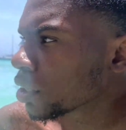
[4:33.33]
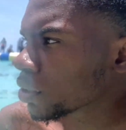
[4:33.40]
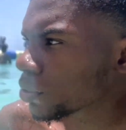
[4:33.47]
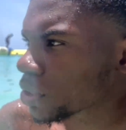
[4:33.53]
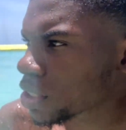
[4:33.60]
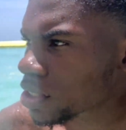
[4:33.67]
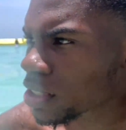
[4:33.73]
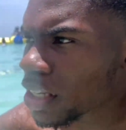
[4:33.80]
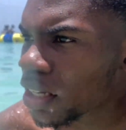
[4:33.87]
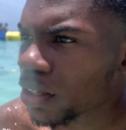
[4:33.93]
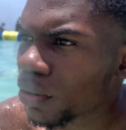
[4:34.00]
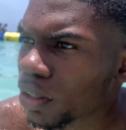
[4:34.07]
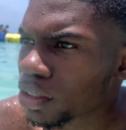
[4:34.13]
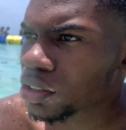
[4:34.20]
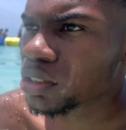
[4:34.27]
this day I go
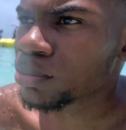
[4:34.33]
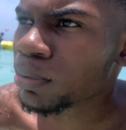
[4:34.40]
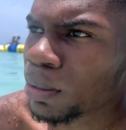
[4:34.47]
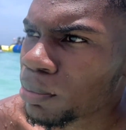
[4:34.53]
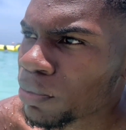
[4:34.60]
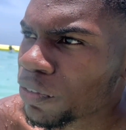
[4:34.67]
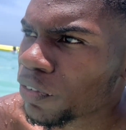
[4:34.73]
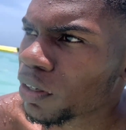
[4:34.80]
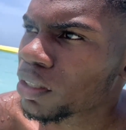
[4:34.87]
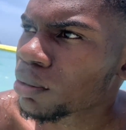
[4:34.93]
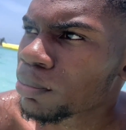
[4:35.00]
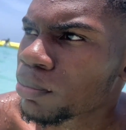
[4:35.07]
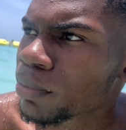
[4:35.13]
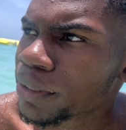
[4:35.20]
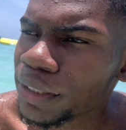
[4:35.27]
and chill me and my father
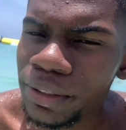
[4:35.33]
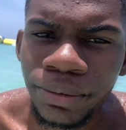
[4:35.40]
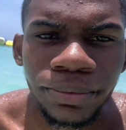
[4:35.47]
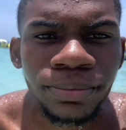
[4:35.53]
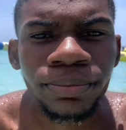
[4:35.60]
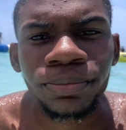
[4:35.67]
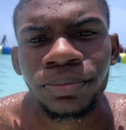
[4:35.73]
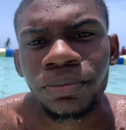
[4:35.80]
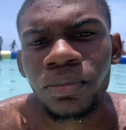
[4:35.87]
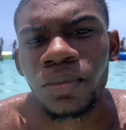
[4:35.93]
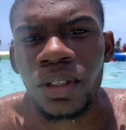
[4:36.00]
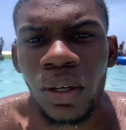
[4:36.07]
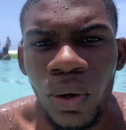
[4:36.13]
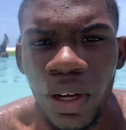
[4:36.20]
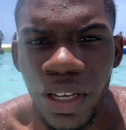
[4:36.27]
and my mother.
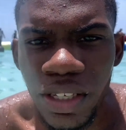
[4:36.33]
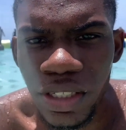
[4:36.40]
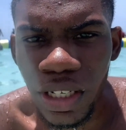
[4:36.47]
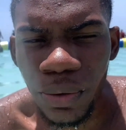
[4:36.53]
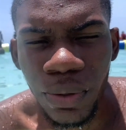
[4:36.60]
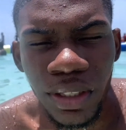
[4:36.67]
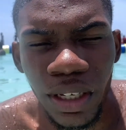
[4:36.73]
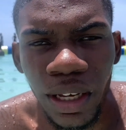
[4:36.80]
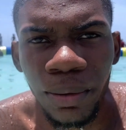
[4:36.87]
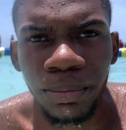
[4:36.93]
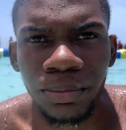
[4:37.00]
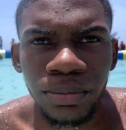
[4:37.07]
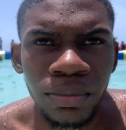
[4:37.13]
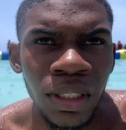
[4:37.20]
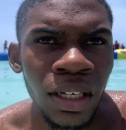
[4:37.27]
Go and enjoy the time.
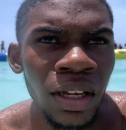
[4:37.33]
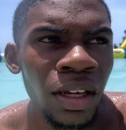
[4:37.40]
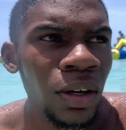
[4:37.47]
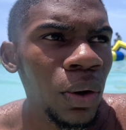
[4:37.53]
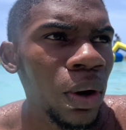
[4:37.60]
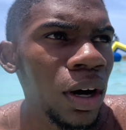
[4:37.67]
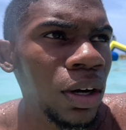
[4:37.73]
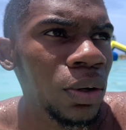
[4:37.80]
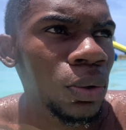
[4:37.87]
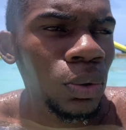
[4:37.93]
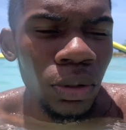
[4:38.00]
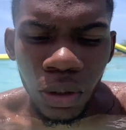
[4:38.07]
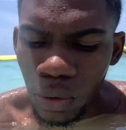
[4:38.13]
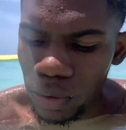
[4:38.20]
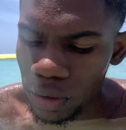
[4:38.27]
Go and
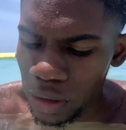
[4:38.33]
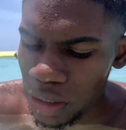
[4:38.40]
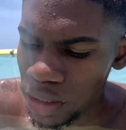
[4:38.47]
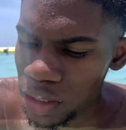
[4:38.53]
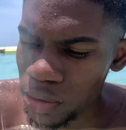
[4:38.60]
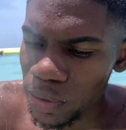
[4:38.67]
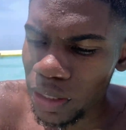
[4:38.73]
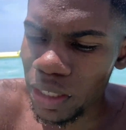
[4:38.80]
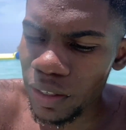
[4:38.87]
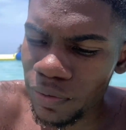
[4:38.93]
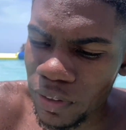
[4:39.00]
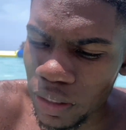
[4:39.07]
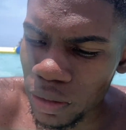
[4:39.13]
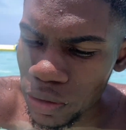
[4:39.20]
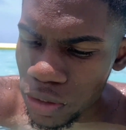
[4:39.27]
cool out and see what life
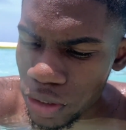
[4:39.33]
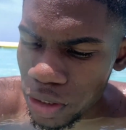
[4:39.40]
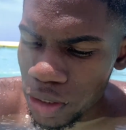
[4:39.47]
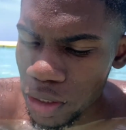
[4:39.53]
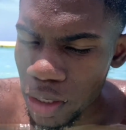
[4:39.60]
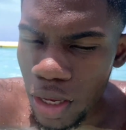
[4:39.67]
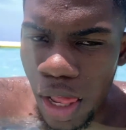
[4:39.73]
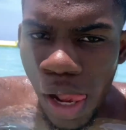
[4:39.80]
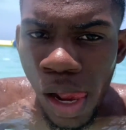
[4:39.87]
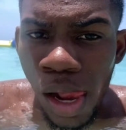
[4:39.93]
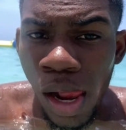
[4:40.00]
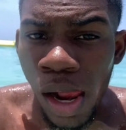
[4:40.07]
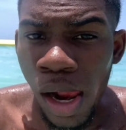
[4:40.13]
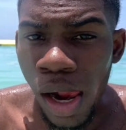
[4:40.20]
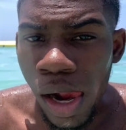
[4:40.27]
takes us.
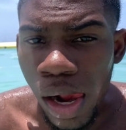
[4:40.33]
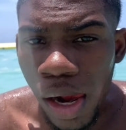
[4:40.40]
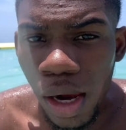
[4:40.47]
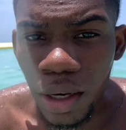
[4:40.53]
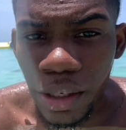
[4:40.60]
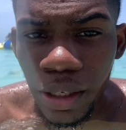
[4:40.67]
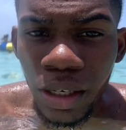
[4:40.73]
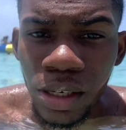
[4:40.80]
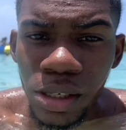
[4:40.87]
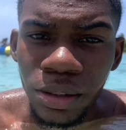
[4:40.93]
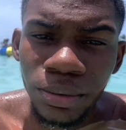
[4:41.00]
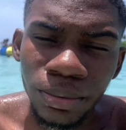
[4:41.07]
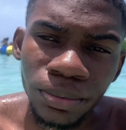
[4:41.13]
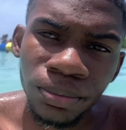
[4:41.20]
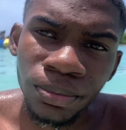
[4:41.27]
Yeah.
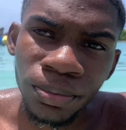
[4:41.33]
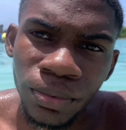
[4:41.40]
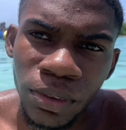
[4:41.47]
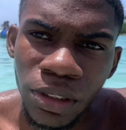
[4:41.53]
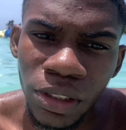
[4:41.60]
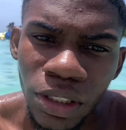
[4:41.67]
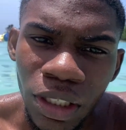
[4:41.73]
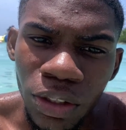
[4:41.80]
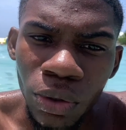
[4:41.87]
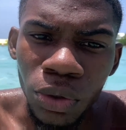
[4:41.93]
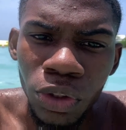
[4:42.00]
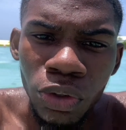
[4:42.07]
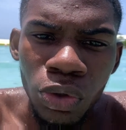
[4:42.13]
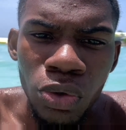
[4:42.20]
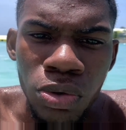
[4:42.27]
So you know what they
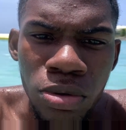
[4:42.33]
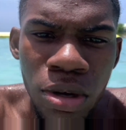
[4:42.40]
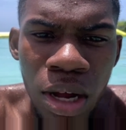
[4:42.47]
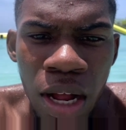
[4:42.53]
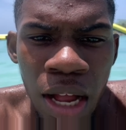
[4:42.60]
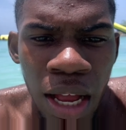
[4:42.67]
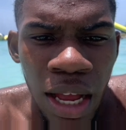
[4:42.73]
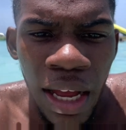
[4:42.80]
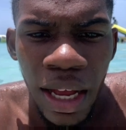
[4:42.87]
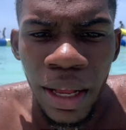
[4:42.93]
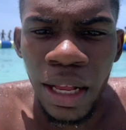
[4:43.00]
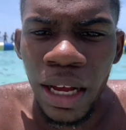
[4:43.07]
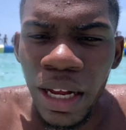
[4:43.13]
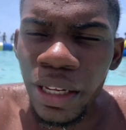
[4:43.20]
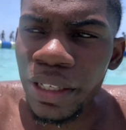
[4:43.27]
do.
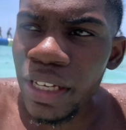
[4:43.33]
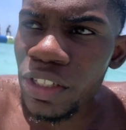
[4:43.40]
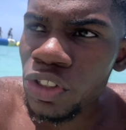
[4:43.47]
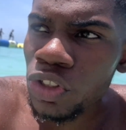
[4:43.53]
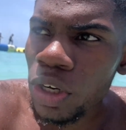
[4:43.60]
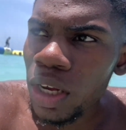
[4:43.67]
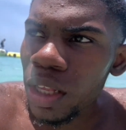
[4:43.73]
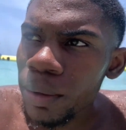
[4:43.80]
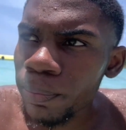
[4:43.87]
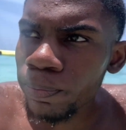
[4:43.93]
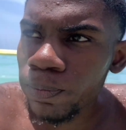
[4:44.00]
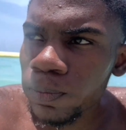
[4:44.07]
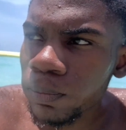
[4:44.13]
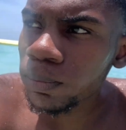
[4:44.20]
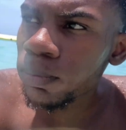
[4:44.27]
I'll catch you all
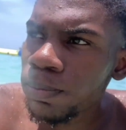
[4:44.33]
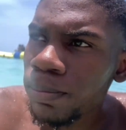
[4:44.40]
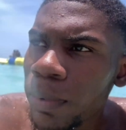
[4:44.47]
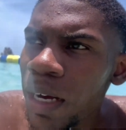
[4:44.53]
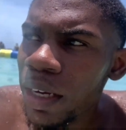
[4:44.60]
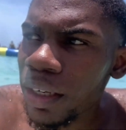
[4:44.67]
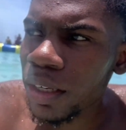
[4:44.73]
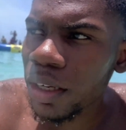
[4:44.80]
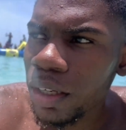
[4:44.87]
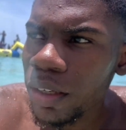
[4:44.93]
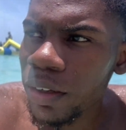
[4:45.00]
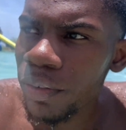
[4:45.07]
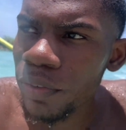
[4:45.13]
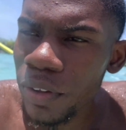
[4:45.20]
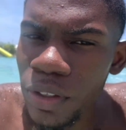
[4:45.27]
back
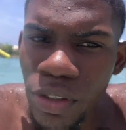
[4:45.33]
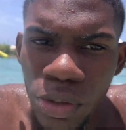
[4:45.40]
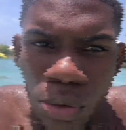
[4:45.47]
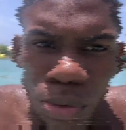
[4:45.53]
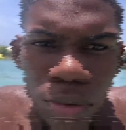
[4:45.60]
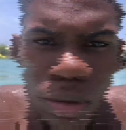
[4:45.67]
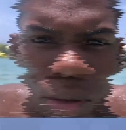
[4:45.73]
very soon.